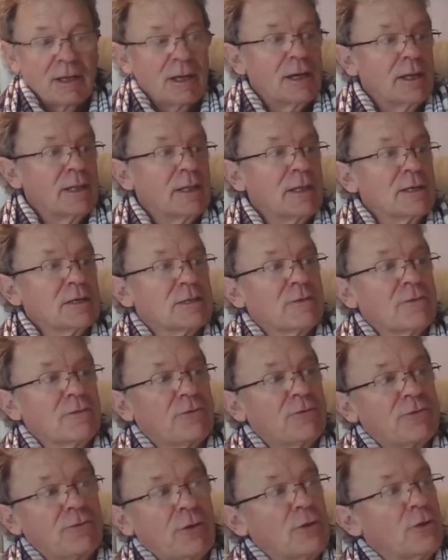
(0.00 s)
And there's some
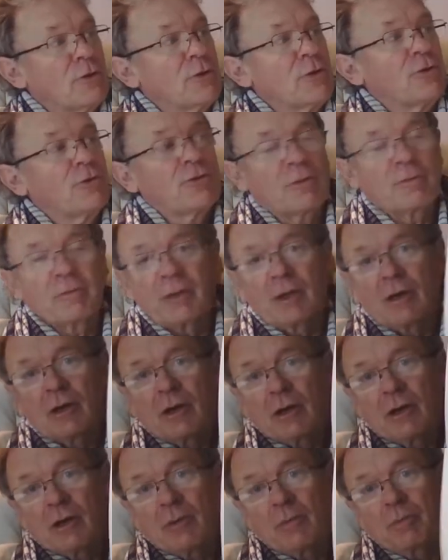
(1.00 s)
photos from the
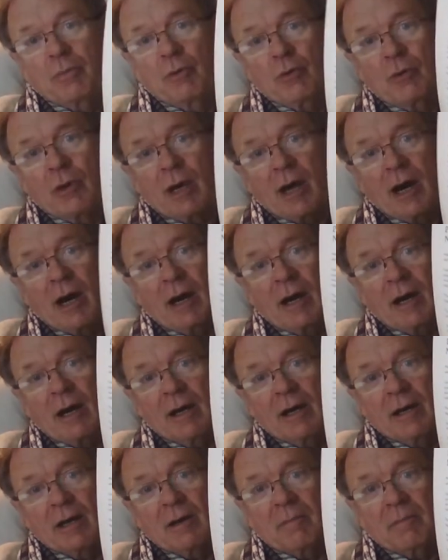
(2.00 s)
Pukaha
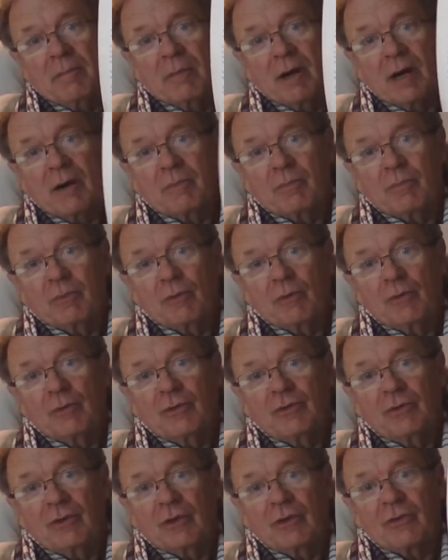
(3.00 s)
Mount
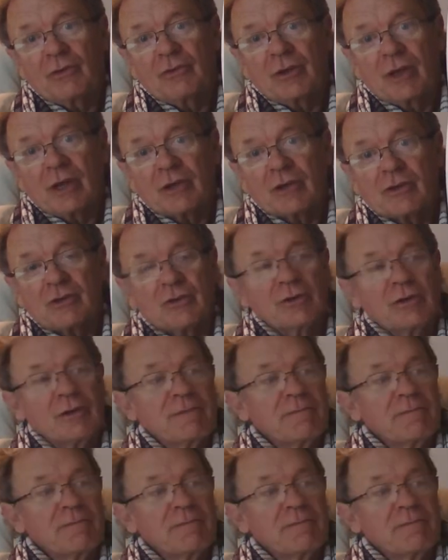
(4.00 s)
Bruce Sanctuary.